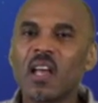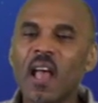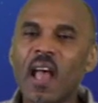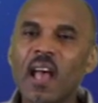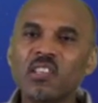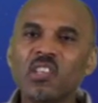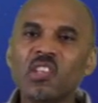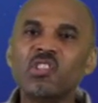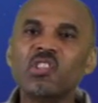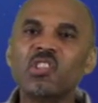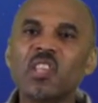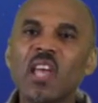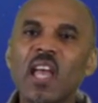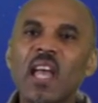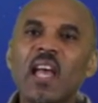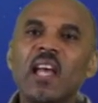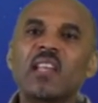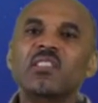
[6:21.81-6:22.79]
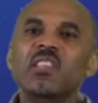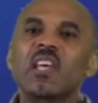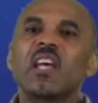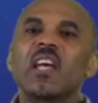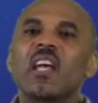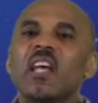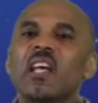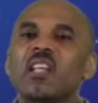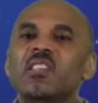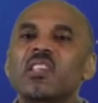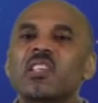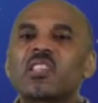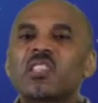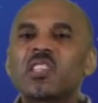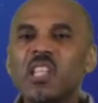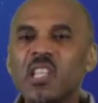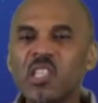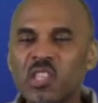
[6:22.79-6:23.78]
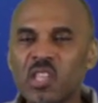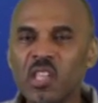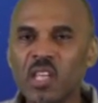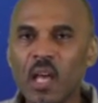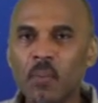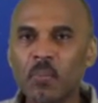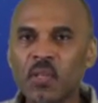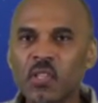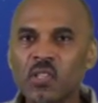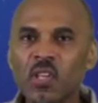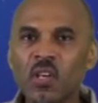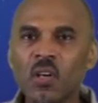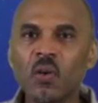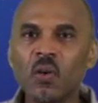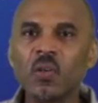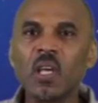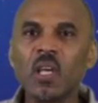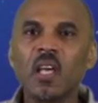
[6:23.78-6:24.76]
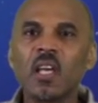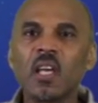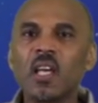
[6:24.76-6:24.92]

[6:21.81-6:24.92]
As it stands, it's a decent episode.